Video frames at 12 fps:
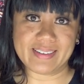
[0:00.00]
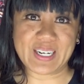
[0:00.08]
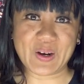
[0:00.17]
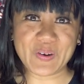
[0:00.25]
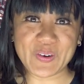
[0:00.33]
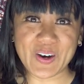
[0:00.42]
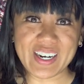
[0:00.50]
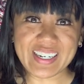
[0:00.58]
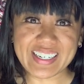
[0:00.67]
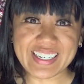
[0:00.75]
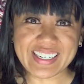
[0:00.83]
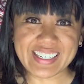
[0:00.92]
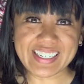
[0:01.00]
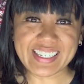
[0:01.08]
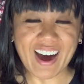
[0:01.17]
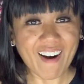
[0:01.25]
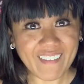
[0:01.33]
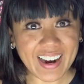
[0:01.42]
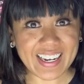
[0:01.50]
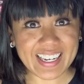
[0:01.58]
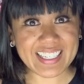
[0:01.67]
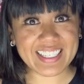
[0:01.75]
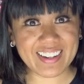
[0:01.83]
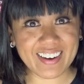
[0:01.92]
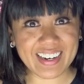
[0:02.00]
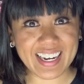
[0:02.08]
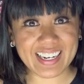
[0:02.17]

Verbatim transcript: Cool? All right, let's learn it.